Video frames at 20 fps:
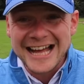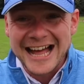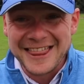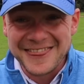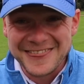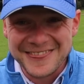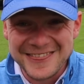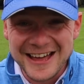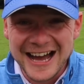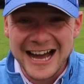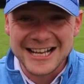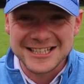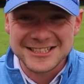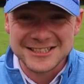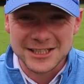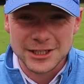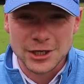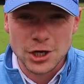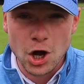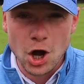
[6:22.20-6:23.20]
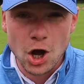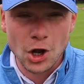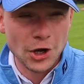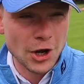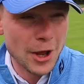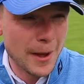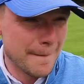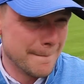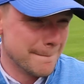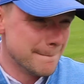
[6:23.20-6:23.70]
And that's
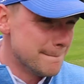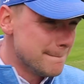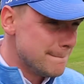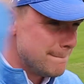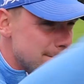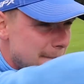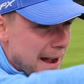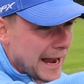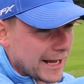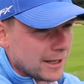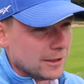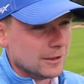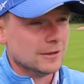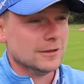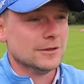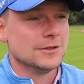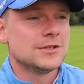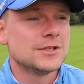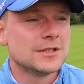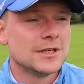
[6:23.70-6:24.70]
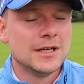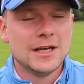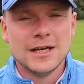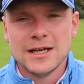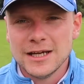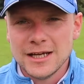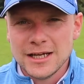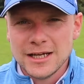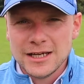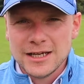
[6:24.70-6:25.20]
gone miles.
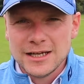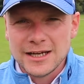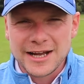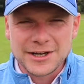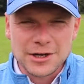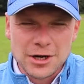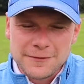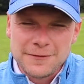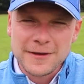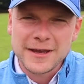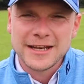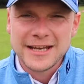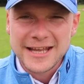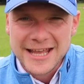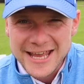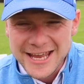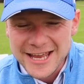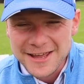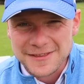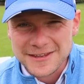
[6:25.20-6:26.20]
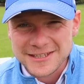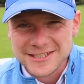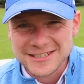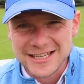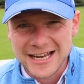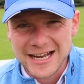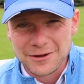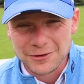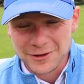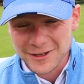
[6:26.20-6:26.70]
I don't know if you can hear this
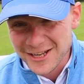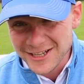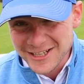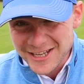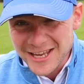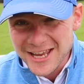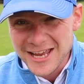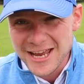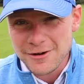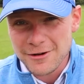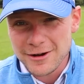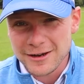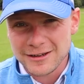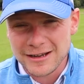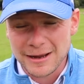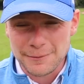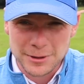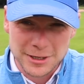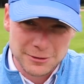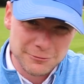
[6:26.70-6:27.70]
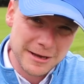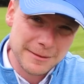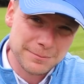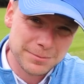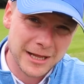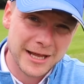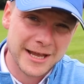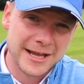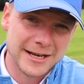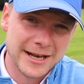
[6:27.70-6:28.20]
sound. Can you hear it? I'm going to
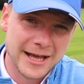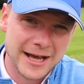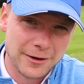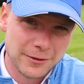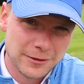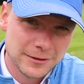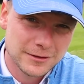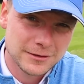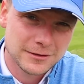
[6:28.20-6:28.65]
replay it now.